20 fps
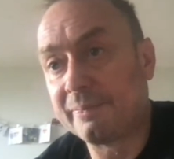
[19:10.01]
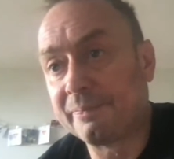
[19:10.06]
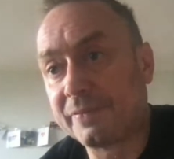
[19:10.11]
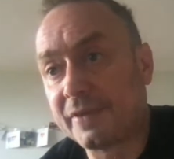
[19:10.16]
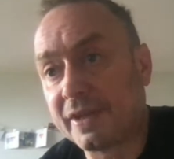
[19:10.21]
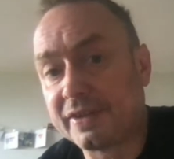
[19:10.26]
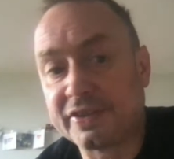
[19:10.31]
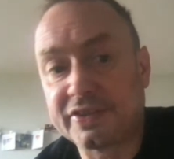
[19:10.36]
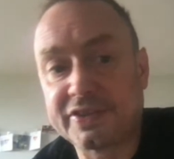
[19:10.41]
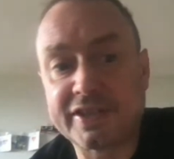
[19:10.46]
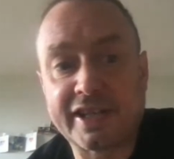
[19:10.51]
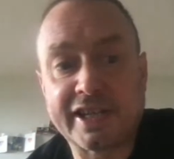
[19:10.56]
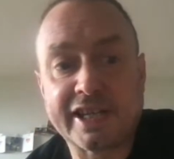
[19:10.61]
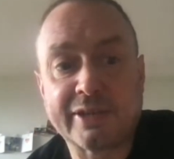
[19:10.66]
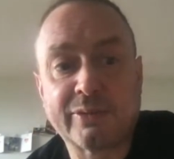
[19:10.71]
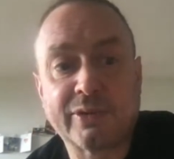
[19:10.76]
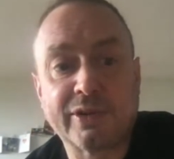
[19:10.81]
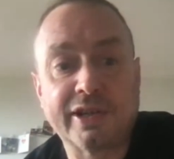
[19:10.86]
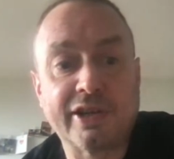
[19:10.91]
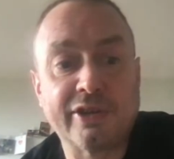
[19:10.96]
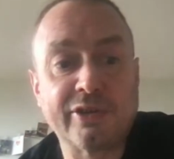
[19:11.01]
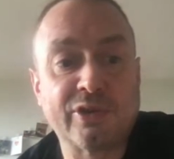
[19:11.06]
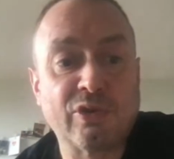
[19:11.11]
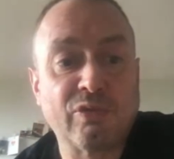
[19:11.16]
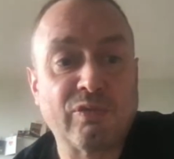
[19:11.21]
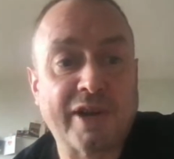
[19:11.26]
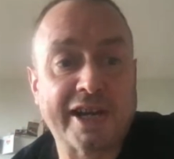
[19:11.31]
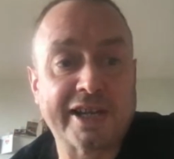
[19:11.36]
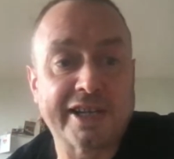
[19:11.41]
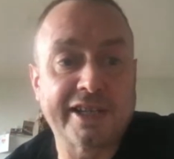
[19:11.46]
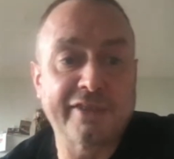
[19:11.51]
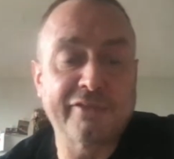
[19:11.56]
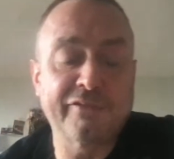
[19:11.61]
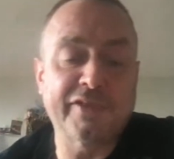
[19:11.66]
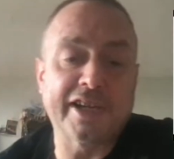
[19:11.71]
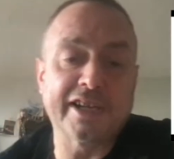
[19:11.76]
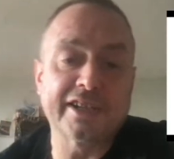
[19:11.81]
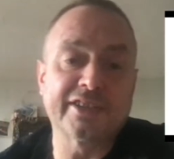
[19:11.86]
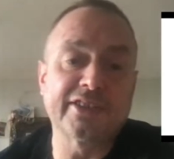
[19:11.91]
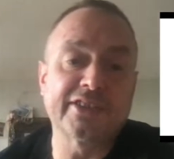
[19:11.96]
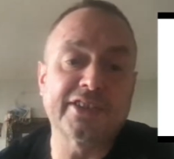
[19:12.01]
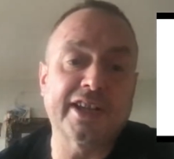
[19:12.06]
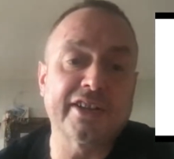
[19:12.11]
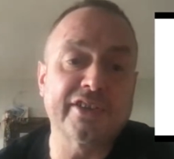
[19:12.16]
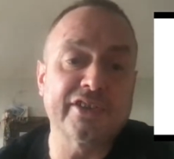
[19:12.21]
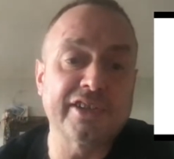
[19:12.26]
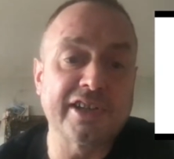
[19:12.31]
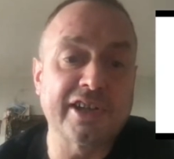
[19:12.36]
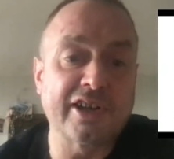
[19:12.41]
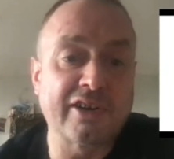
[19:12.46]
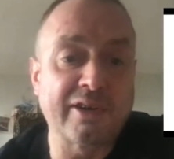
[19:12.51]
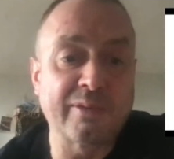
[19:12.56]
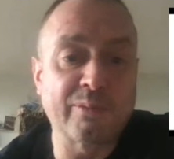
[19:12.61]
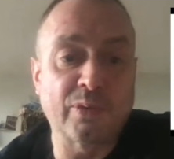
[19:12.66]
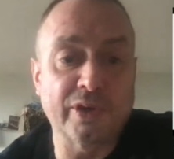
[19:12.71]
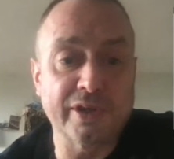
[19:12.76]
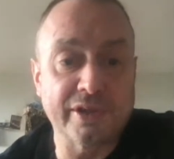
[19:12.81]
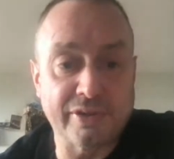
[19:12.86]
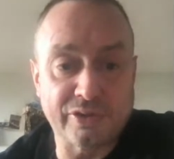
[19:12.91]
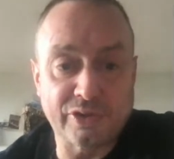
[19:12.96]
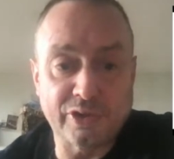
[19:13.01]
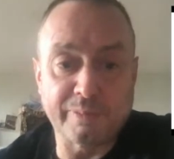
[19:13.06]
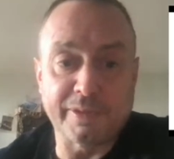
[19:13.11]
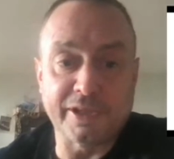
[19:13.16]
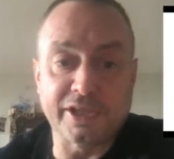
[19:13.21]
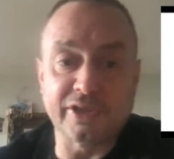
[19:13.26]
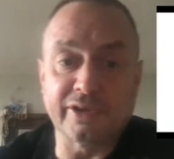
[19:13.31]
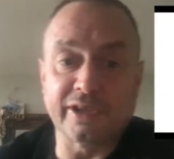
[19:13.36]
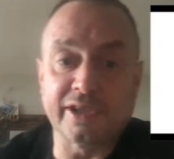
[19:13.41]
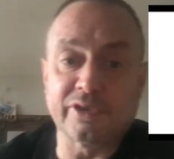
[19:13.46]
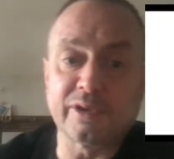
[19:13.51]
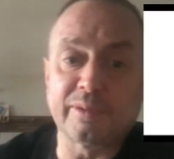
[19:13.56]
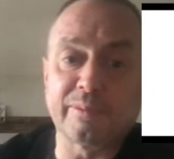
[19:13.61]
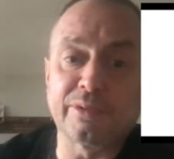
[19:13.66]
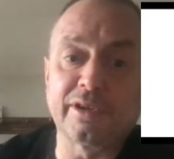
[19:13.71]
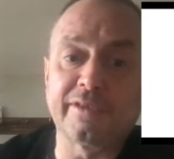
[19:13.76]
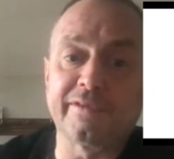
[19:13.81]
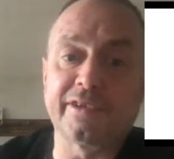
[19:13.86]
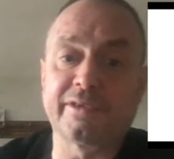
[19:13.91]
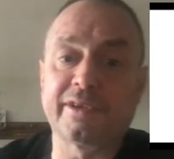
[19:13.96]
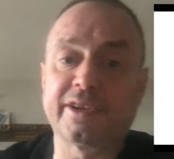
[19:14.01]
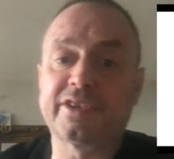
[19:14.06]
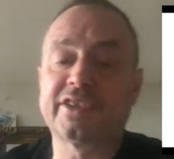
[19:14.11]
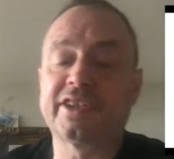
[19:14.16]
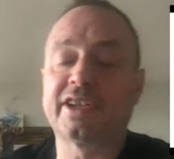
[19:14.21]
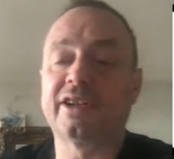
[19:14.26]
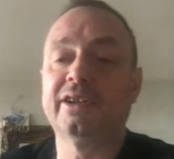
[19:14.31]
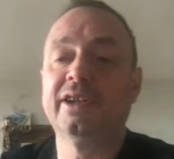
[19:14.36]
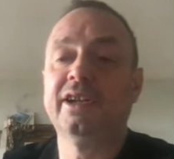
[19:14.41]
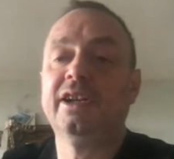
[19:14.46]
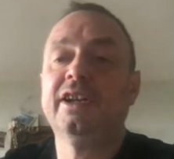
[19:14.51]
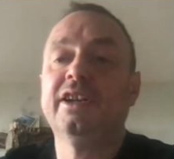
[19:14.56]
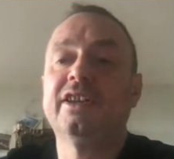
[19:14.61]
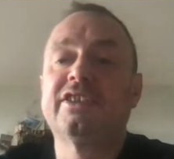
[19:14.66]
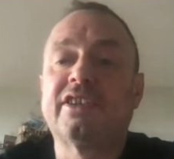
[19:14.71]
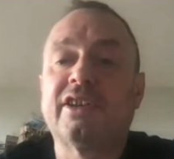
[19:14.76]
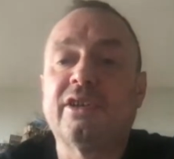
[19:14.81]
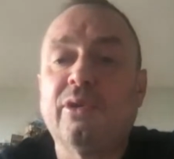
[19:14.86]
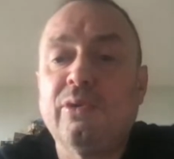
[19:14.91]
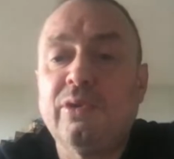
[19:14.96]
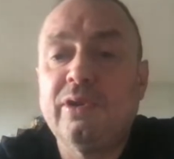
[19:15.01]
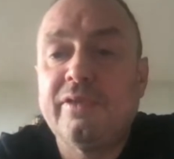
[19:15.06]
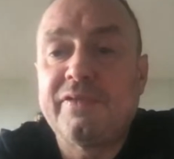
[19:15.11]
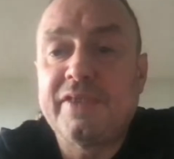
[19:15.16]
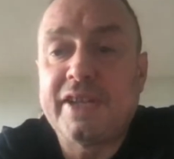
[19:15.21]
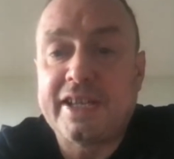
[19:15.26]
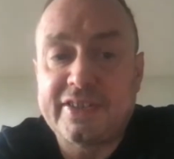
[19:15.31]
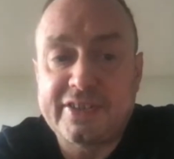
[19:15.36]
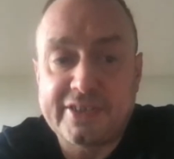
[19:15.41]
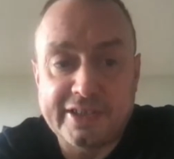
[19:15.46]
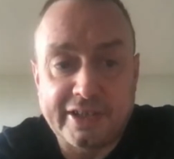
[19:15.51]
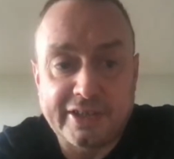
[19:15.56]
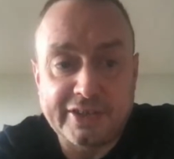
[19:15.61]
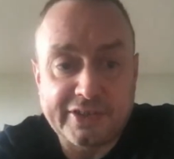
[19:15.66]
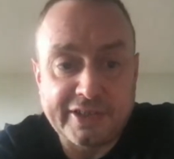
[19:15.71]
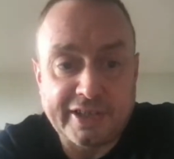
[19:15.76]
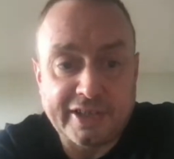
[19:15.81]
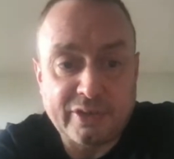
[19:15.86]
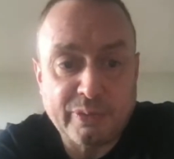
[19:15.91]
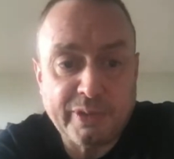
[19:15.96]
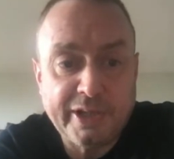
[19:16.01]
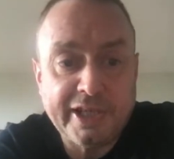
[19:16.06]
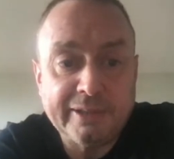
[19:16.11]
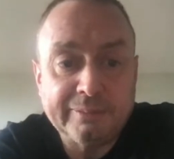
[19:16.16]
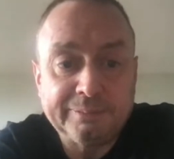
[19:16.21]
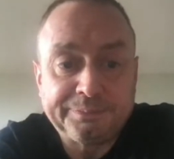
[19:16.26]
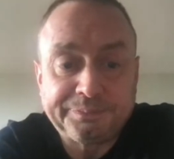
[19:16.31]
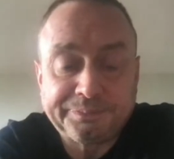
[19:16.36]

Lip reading: understanding what local ranking factors actually are and what you should be doing to improve your SEO. So all of that starts next week.